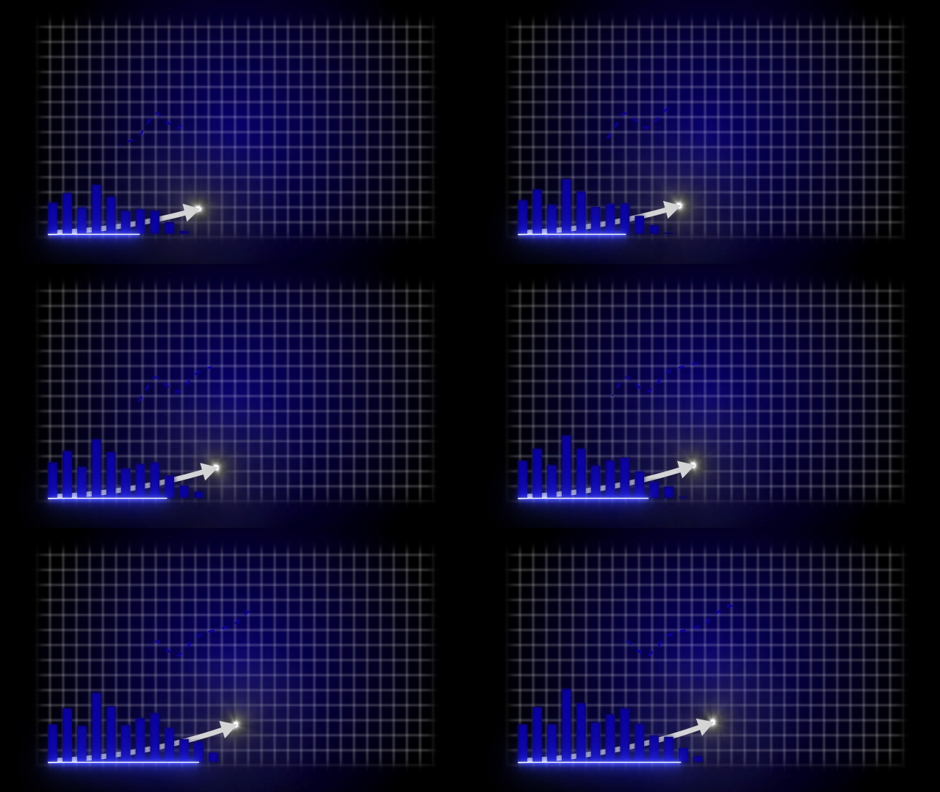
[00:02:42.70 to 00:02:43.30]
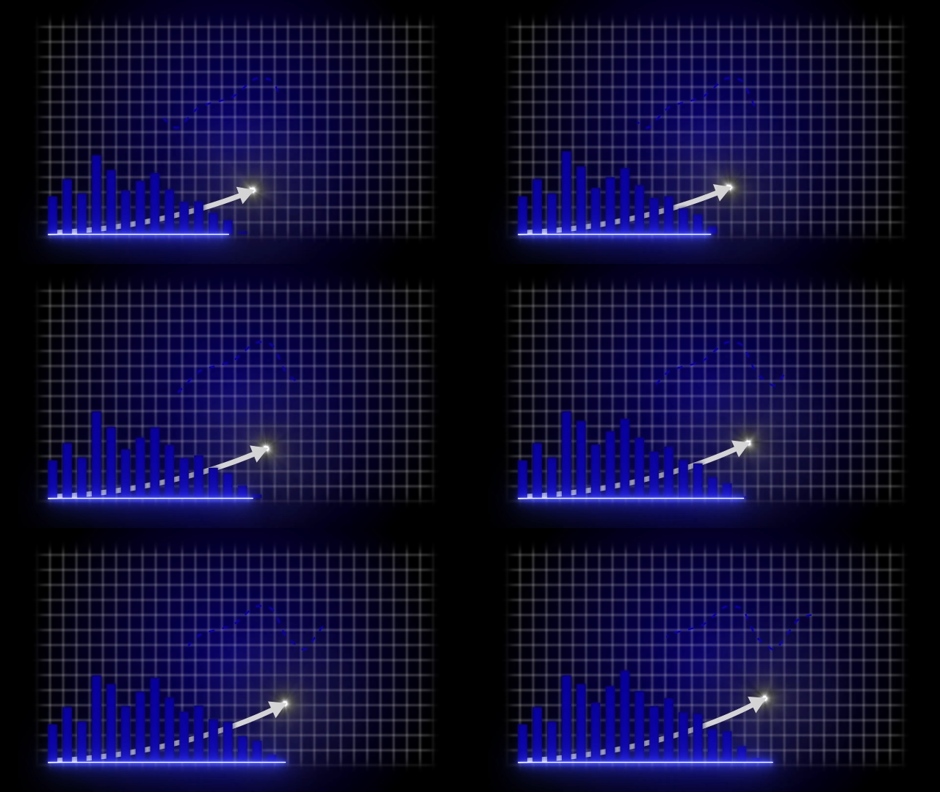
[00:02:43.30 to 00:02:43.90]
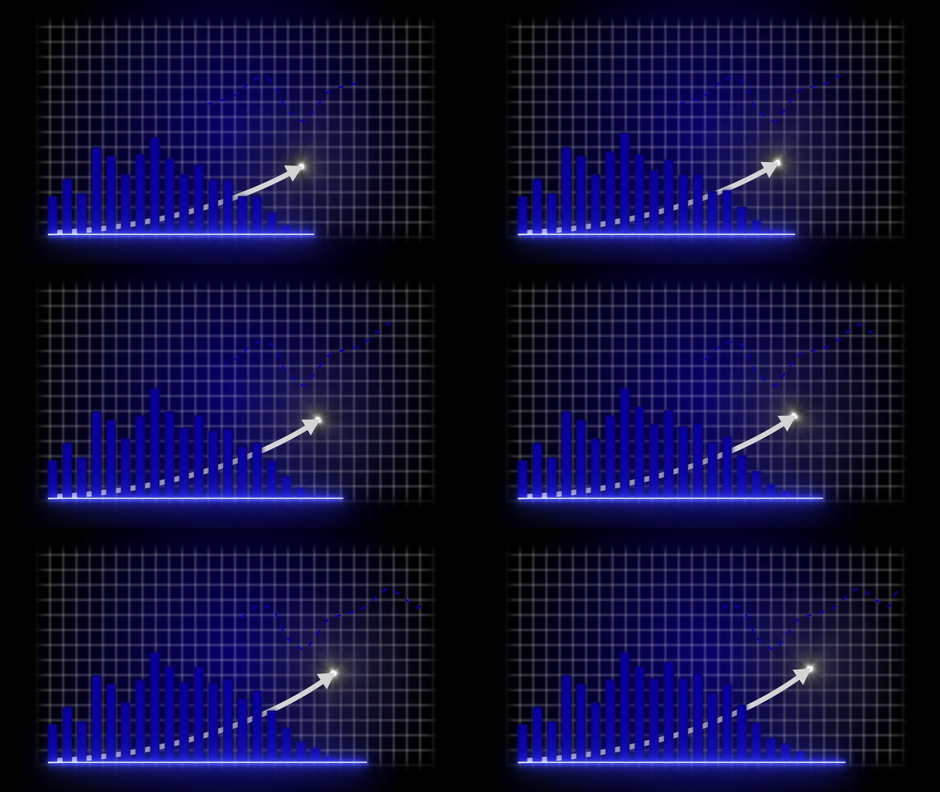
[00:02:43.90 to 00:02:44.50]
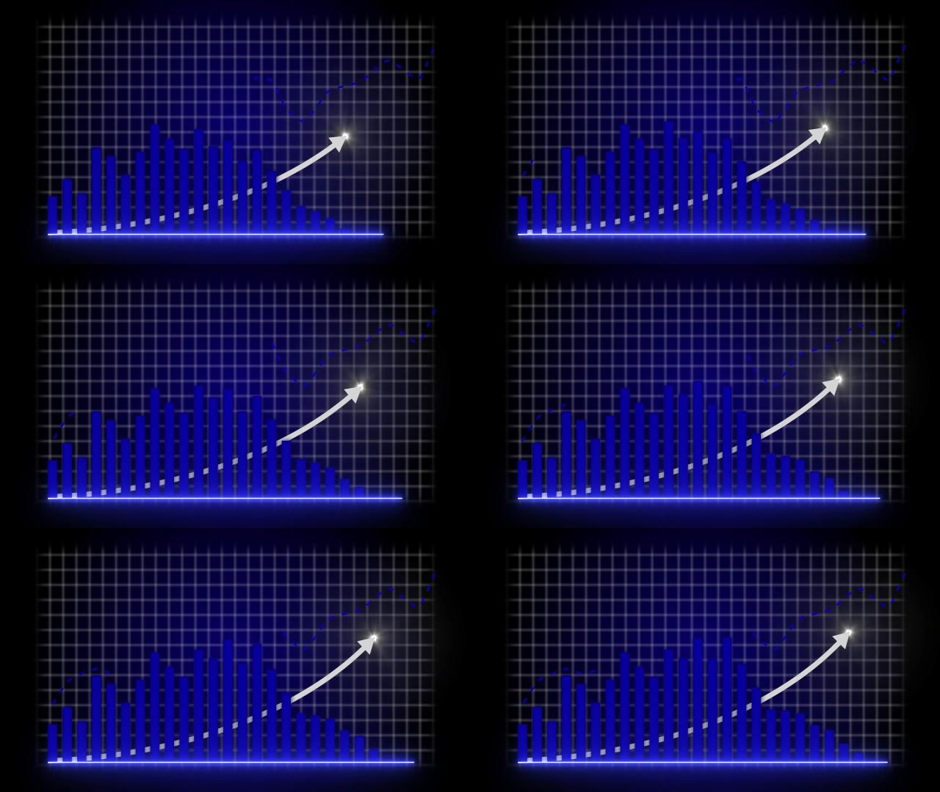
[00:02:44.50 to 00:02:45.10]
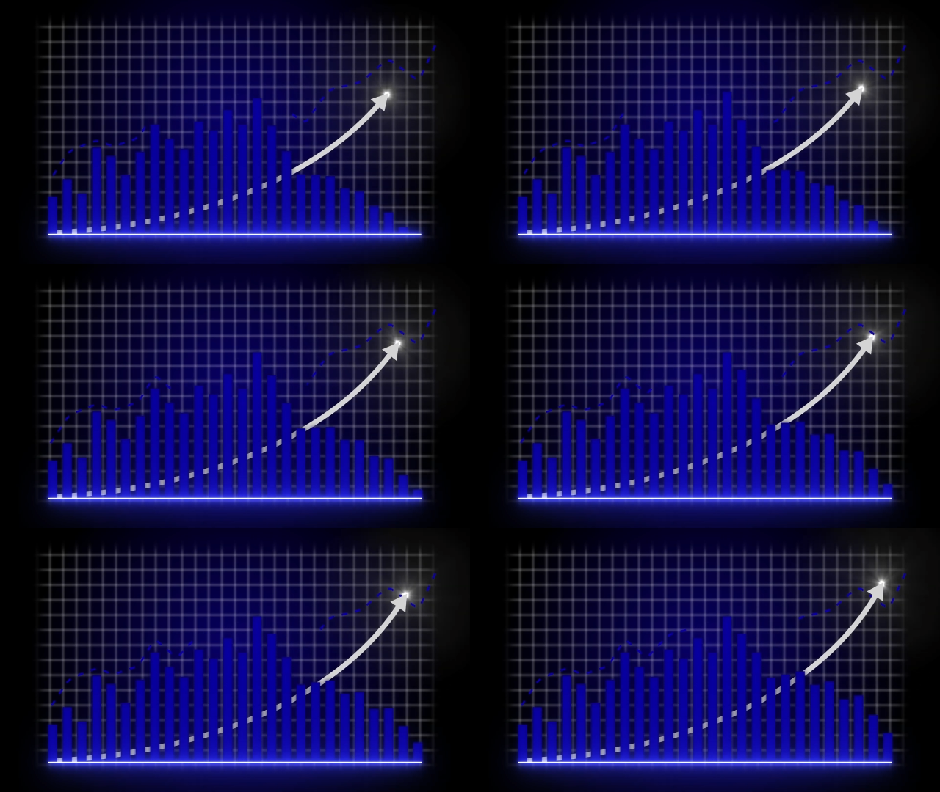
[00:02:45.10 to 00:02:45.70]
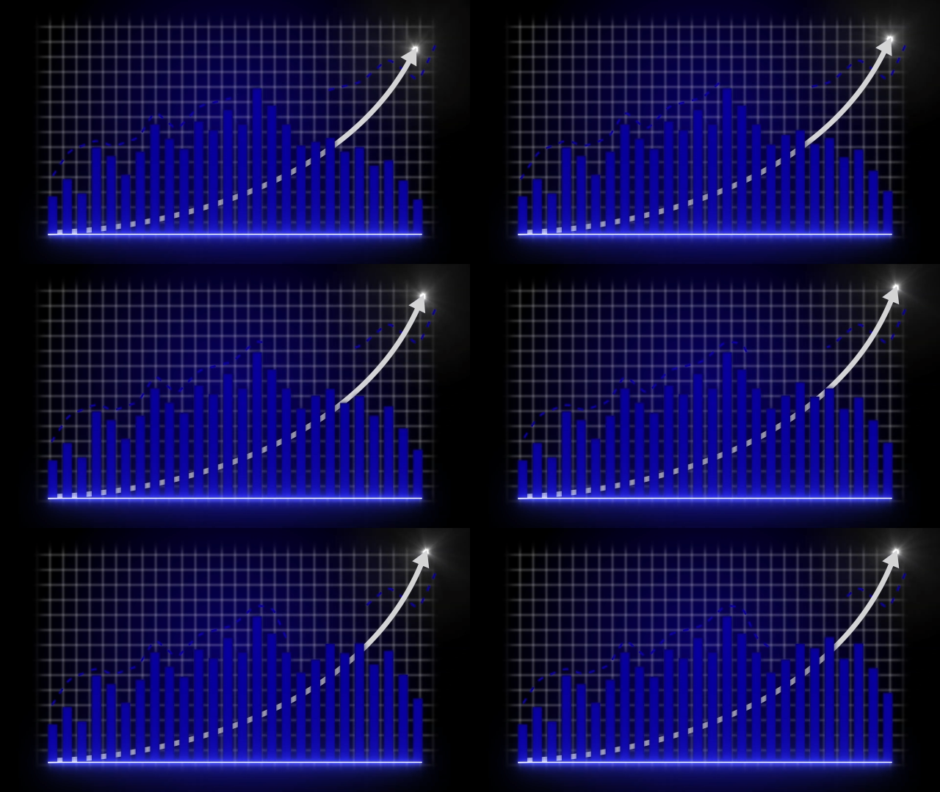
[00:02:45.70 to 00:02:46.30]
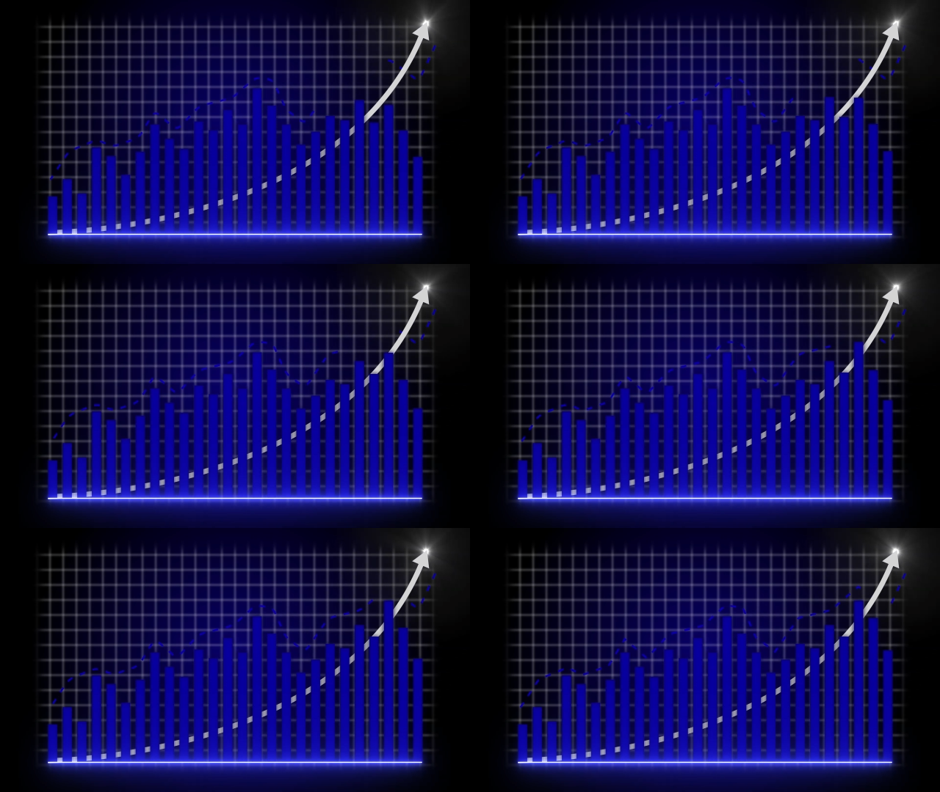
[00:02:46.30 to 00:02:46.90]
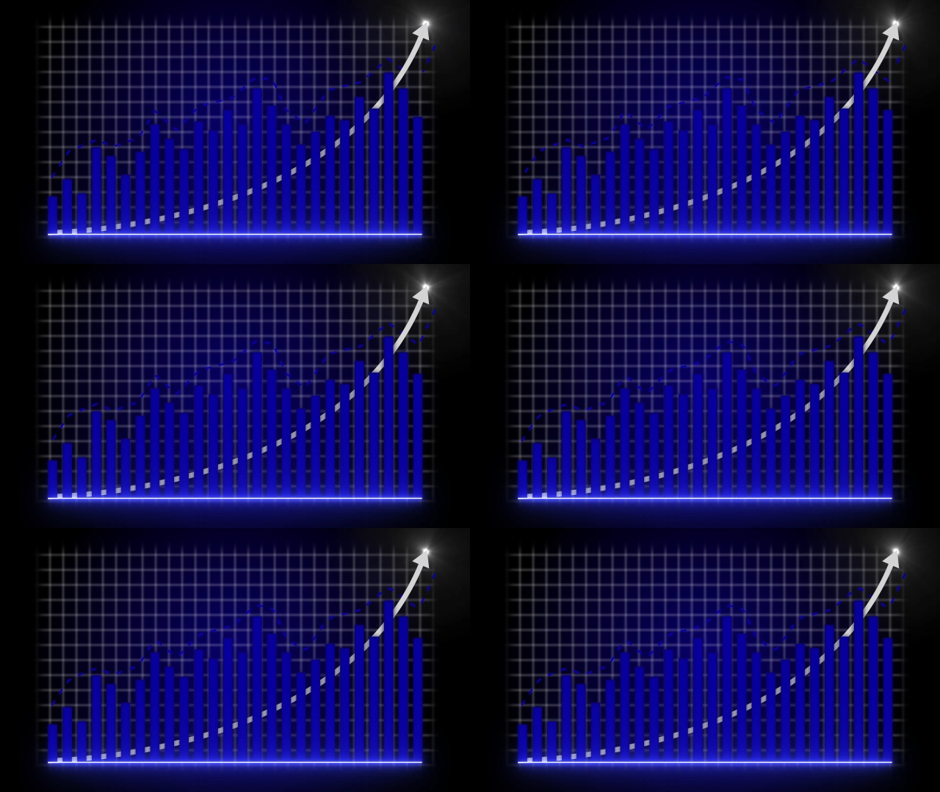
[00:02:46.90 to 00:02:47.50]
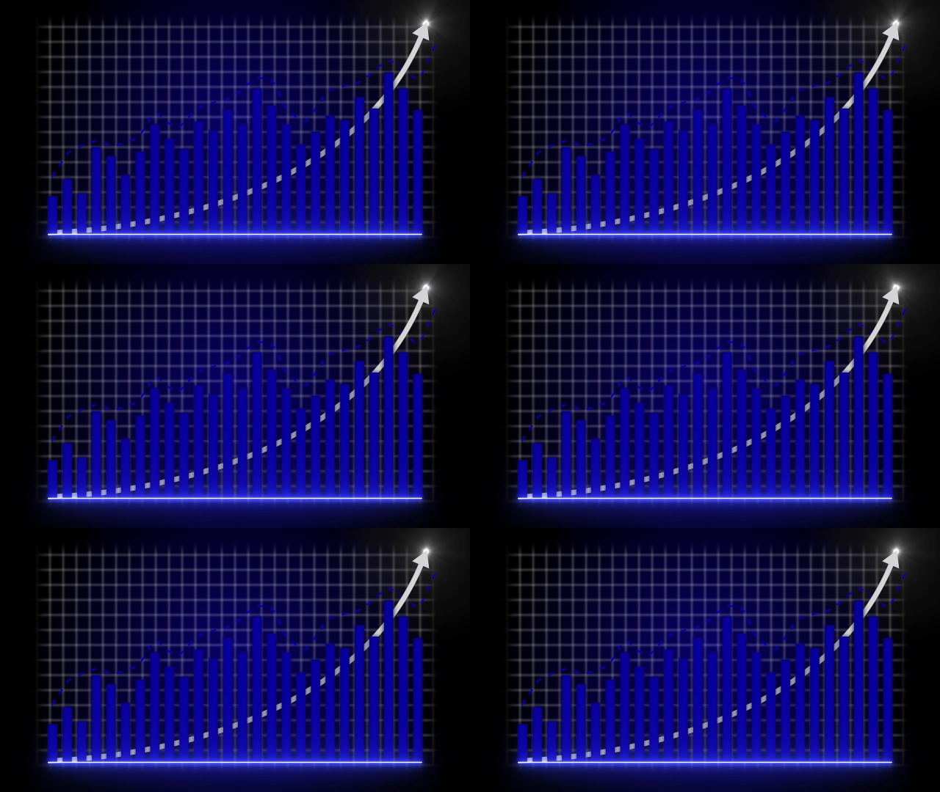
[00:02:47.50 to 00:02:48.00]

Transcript: Nobody's mouth can be seen.